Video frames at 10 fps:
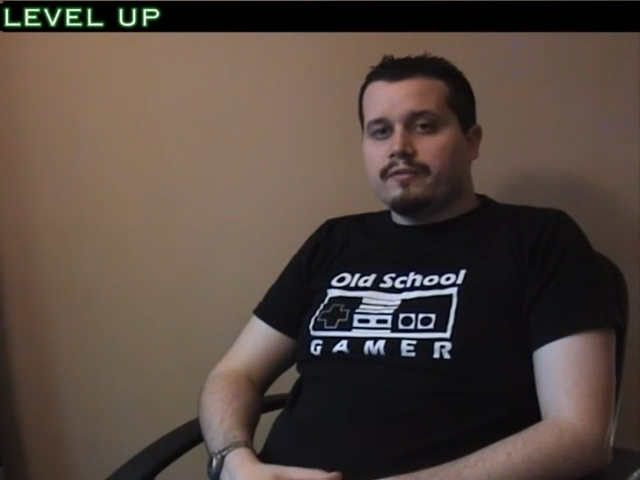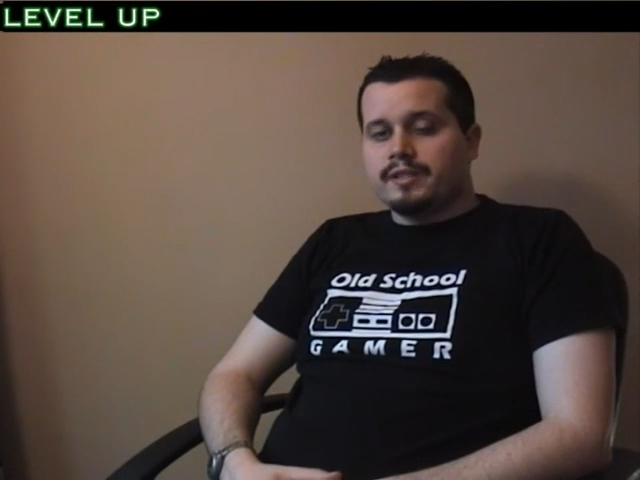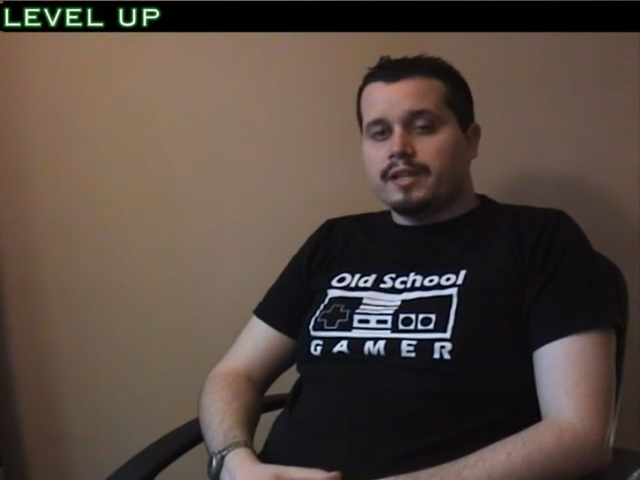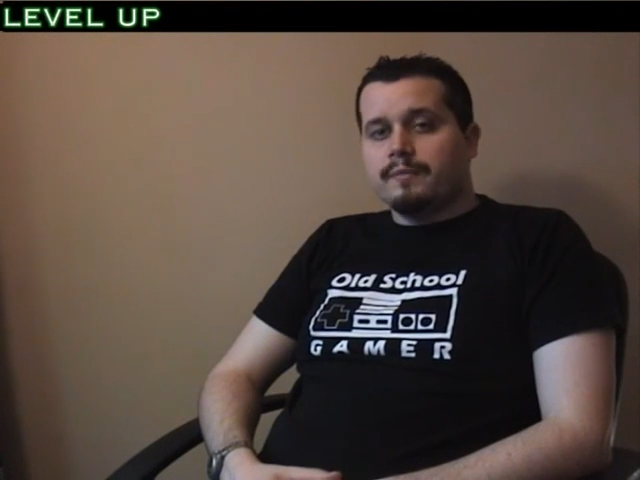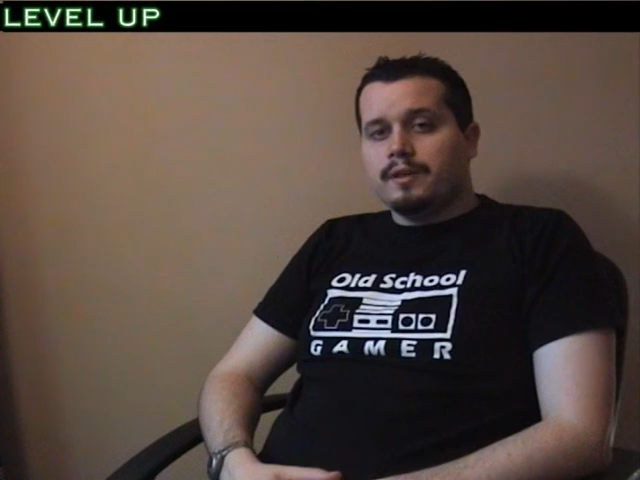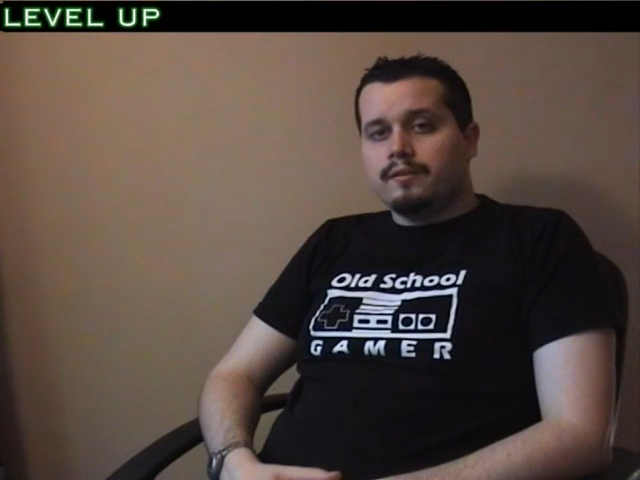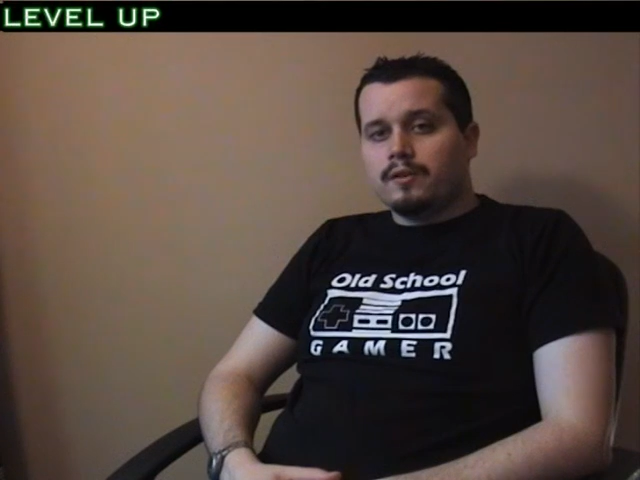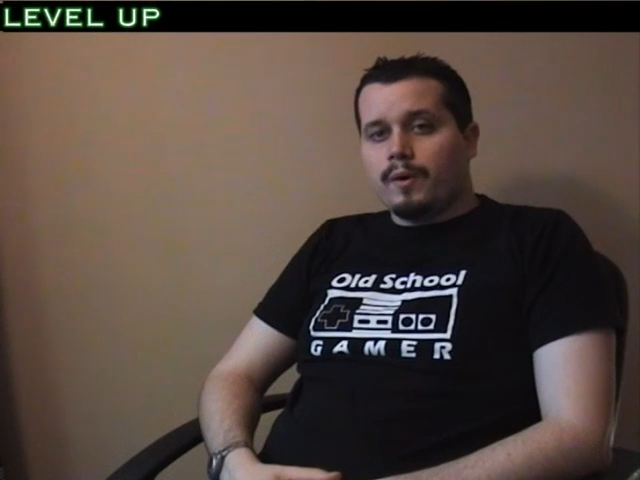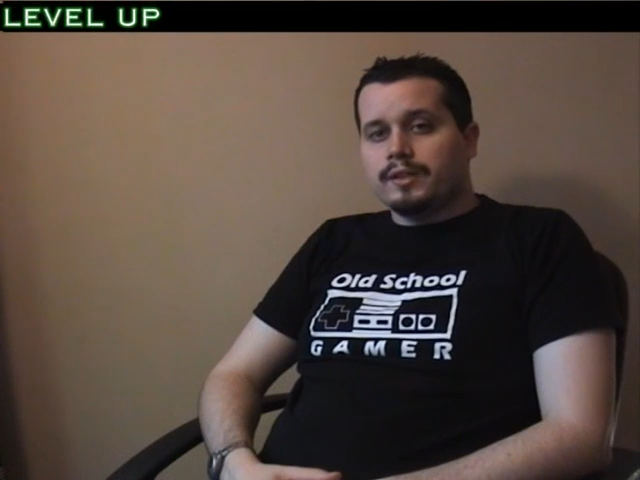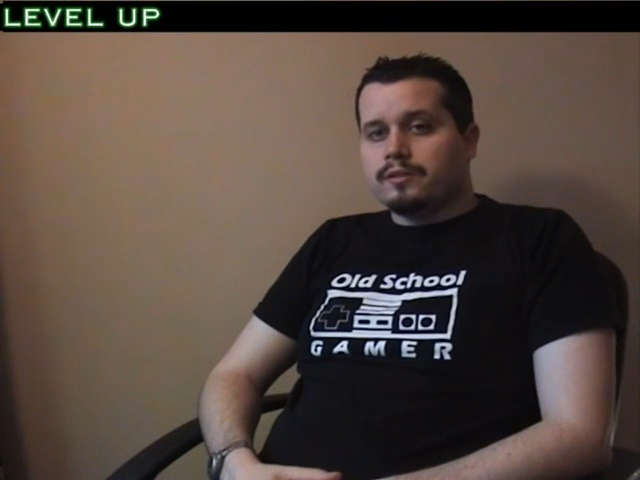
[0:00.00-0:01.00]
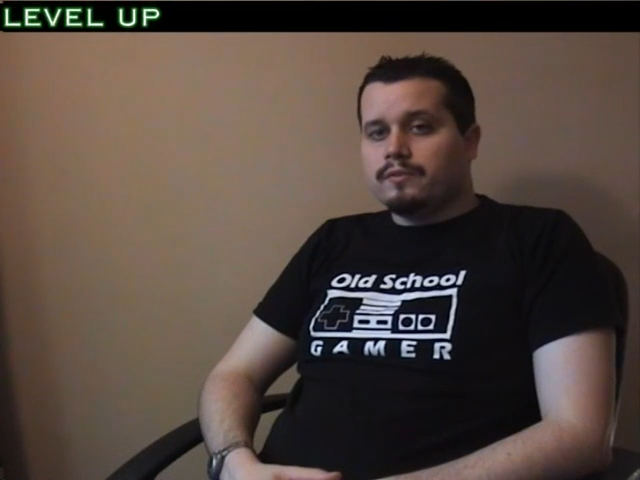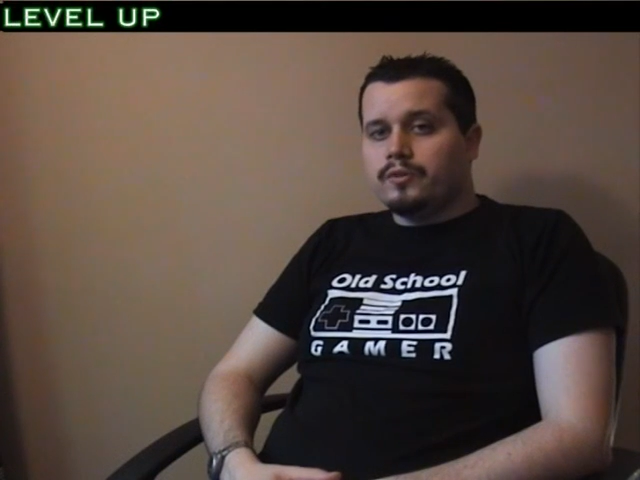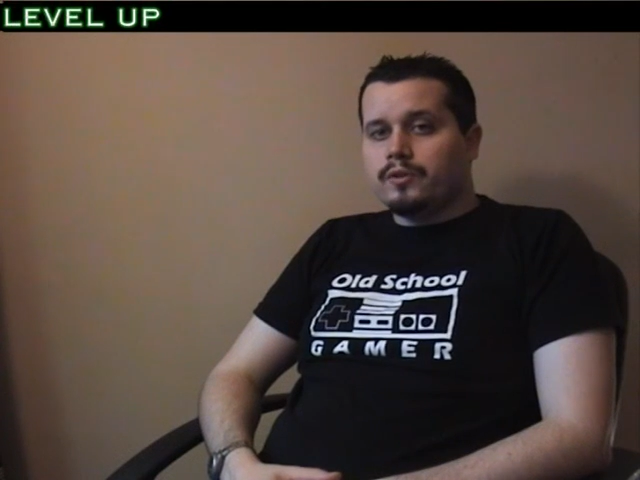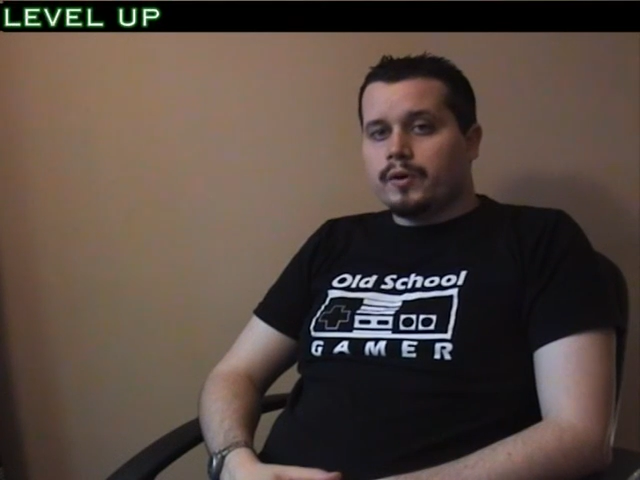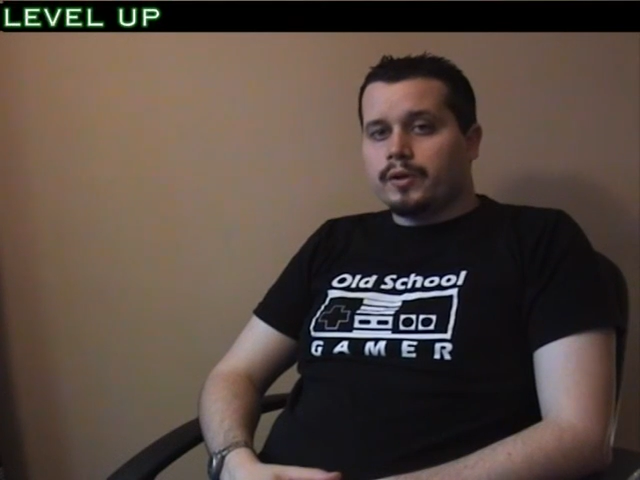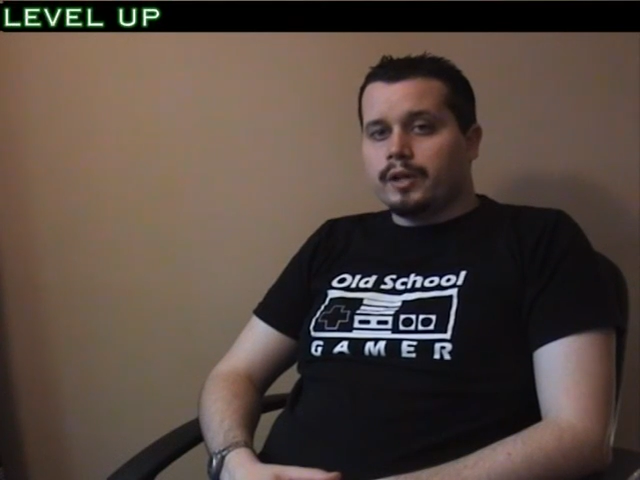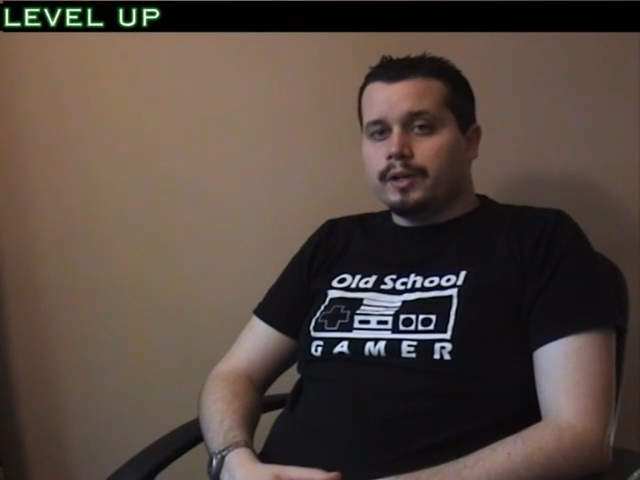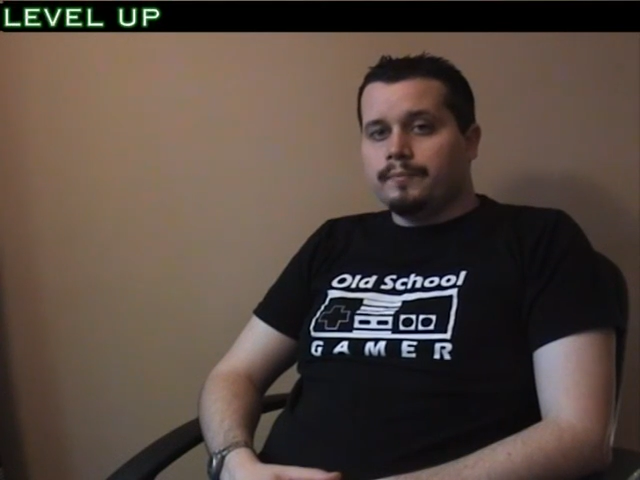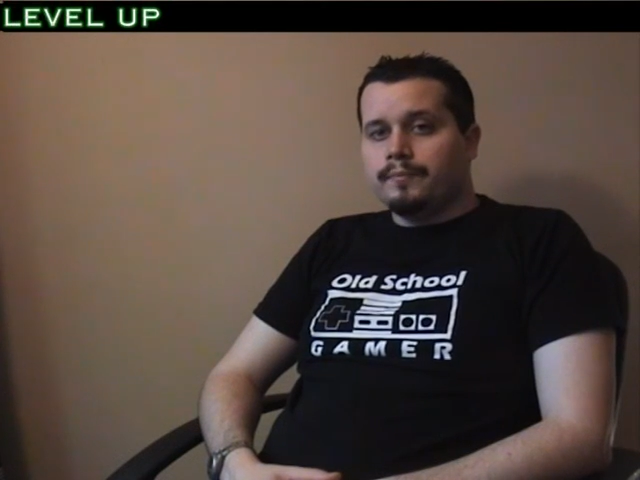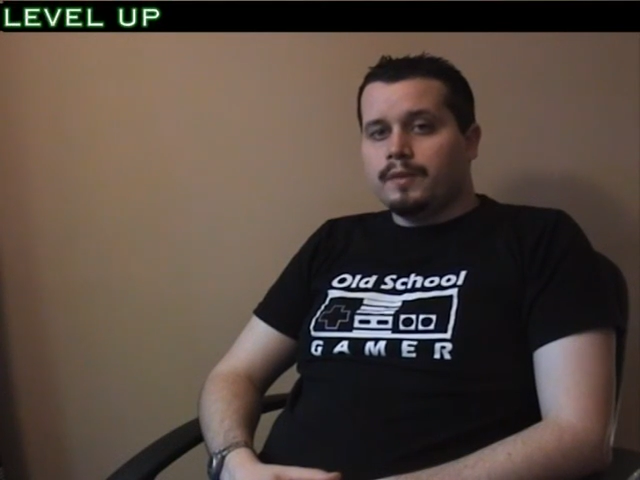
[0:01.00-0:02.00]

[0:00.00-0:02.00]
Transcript: for sending me a request to review GoldenEye.